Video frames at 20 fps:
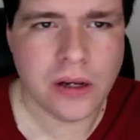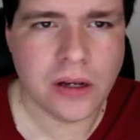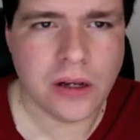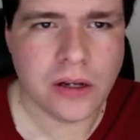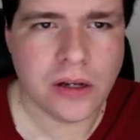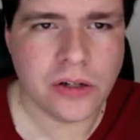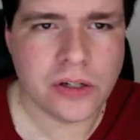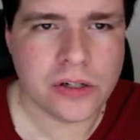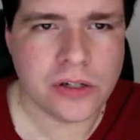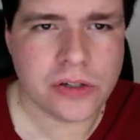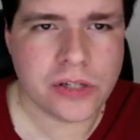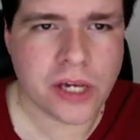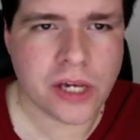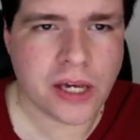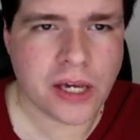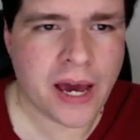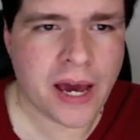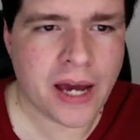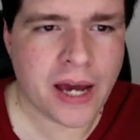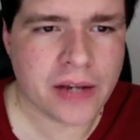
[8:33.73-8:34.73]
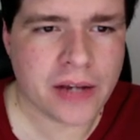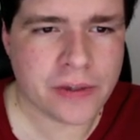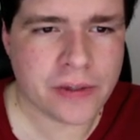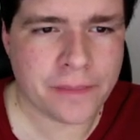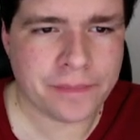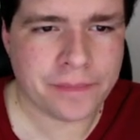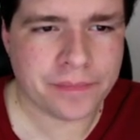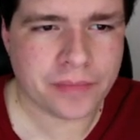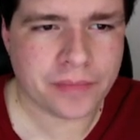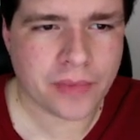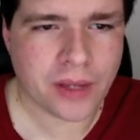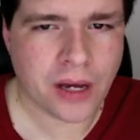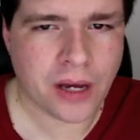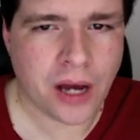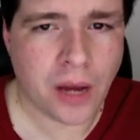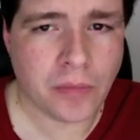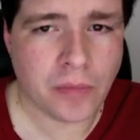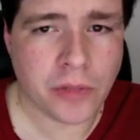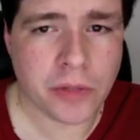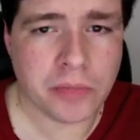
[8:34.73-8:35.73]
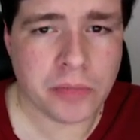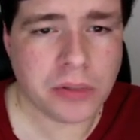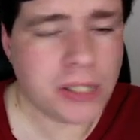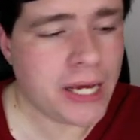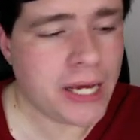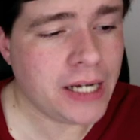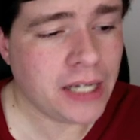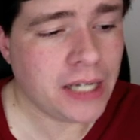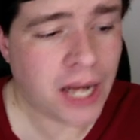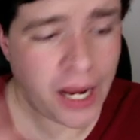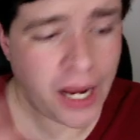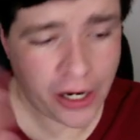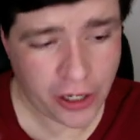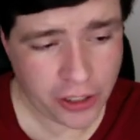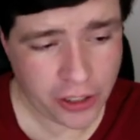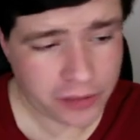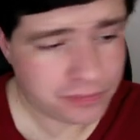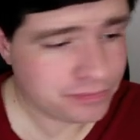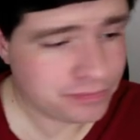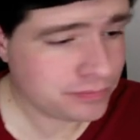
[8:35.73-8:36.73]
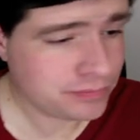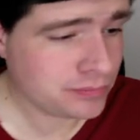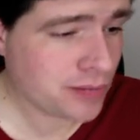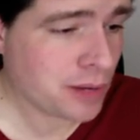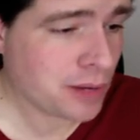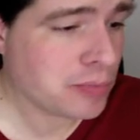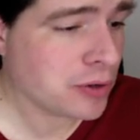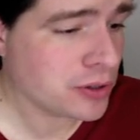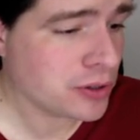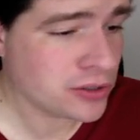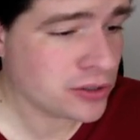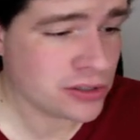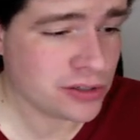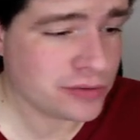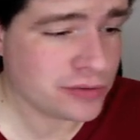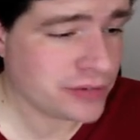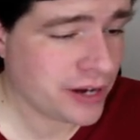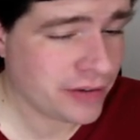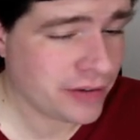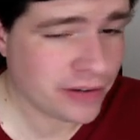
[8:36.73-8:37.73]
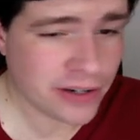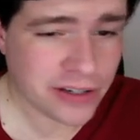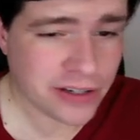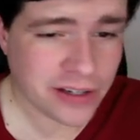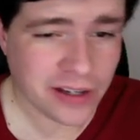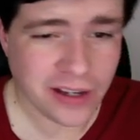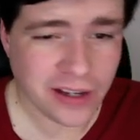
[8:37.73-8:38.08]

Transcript: just kick ass. The Blade Liger, my personal favorite.